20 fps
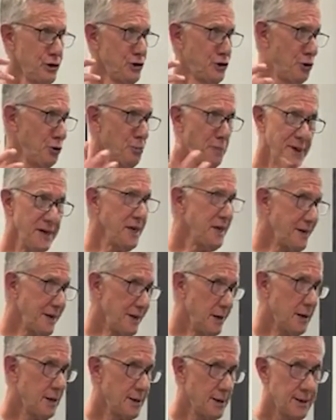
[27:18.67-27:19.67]
To
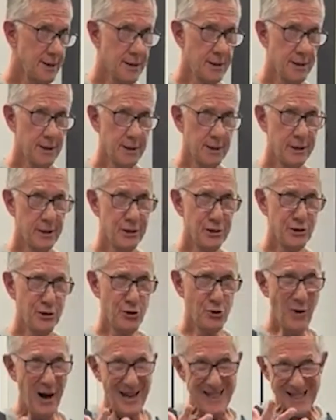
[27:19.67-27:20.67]
be,
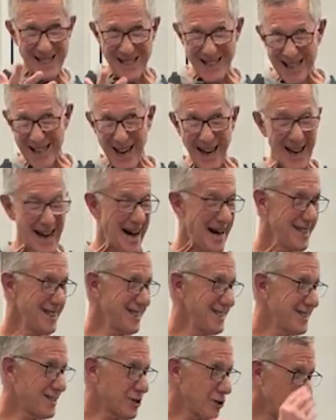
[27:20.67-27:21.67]
do I stay
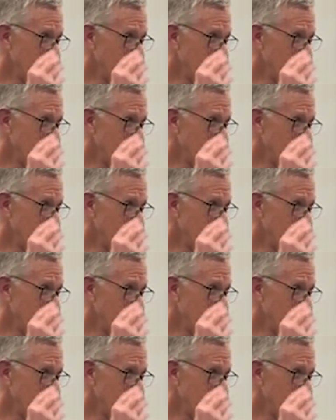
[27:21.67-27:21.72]
on this